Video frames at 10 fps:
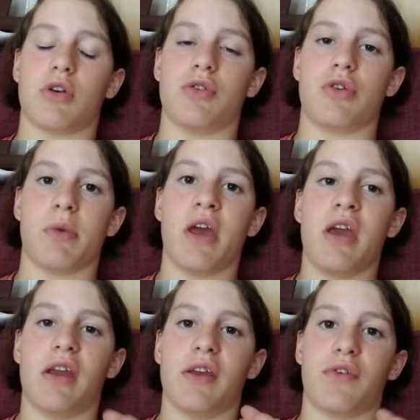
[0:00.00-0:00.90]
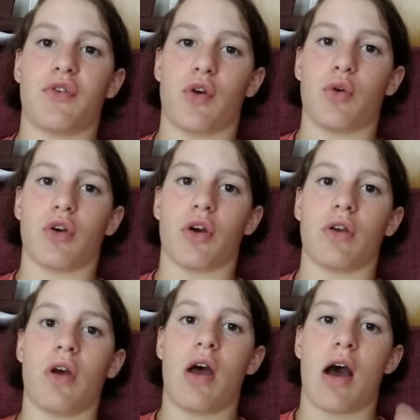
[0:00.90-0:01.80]
on YouTube. He's so good,
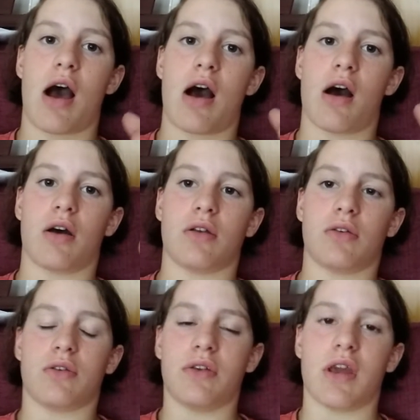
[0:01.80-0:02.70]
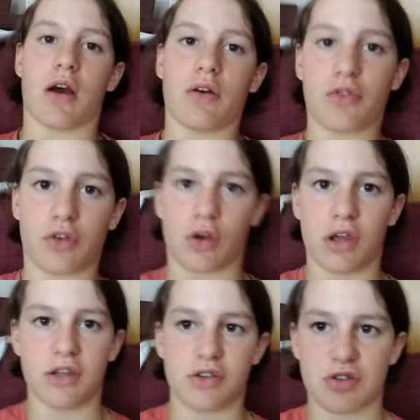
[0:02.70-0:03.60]
and yeah, so
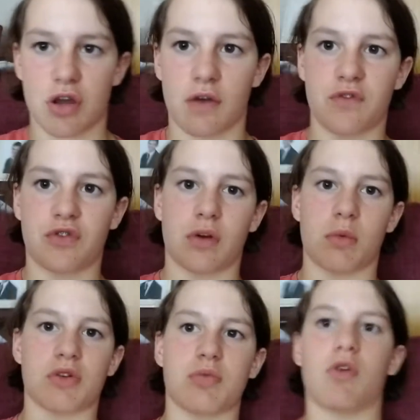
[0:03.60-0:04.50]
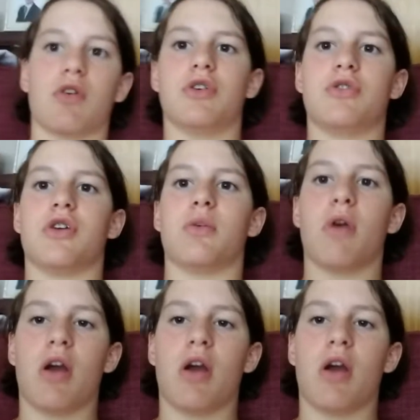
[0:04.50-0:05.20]
he deserves so much more on YouTube.